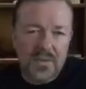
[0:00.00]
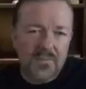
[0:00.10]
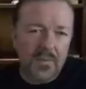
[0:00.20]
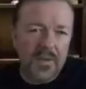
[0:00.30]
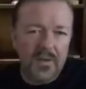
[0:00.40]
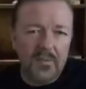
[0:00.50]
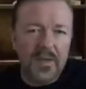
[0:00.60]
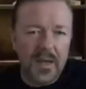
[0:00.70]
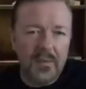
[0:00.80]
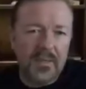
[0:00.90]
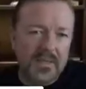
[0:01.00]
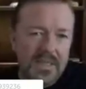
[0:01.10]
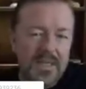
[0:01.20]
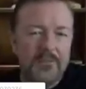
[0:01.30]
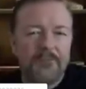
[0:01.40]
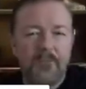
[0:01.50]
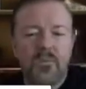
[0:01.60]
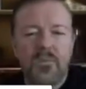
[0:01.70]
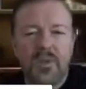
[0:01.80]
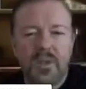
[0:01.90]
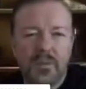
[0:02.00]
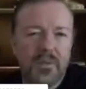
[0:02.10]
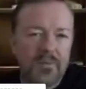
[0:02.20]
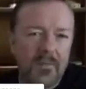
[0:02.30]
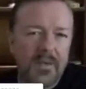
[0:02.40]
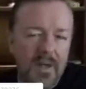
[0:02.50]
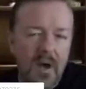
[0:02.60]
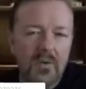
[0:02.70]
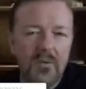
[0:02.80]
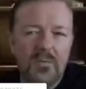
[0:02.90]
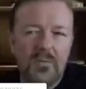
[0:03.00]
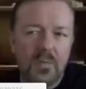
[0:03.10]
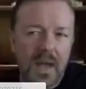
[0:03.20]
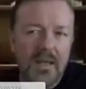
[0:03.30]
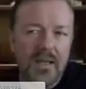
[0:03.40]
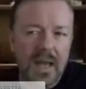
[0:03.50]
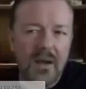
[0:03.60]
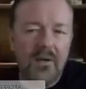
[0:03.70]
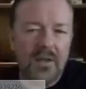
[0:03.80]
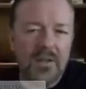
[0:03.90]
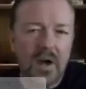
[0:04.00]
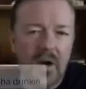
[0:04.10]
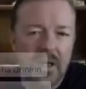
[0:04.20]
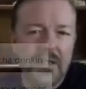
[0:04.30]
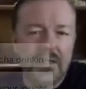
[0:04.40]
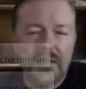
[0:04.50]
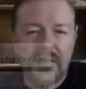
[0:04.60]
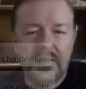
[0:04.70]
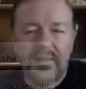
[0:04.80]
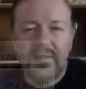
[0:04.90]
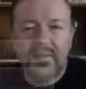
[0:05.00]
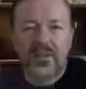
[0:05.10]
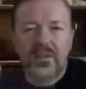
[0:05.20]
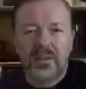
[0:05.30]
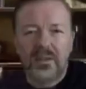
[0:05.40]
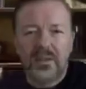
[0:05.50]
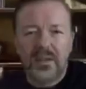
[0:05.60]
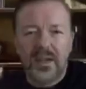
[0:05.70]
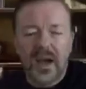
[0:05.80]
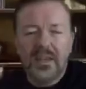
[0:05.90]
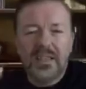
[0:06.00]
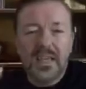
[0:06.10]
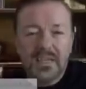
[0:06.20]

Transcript: probably looked me up, hasn't he? So he'd probably know when and how I died. I'd say, is